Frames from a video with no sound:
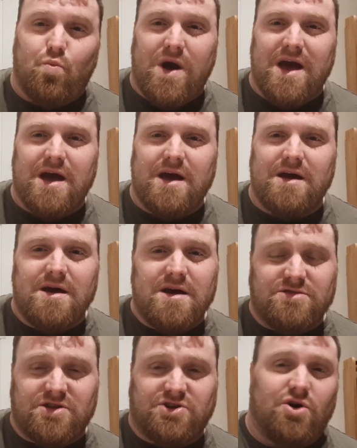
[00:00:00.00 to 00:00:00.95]
where
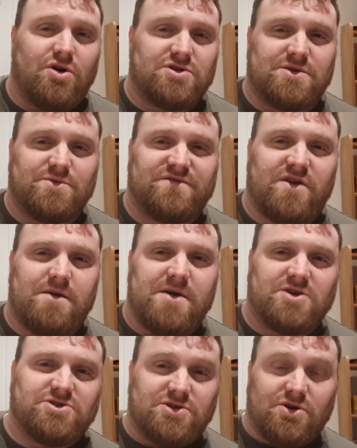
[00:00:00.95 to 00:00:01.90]
the doctrine was very
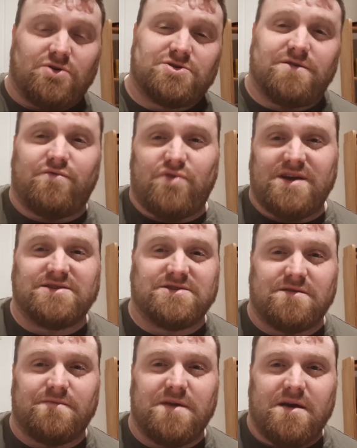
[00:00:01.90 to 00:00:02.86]
much a doctrine of
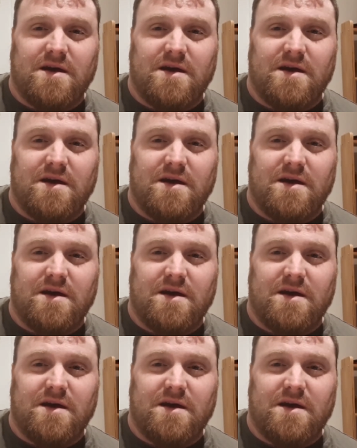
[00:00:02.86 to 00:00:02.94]
reason,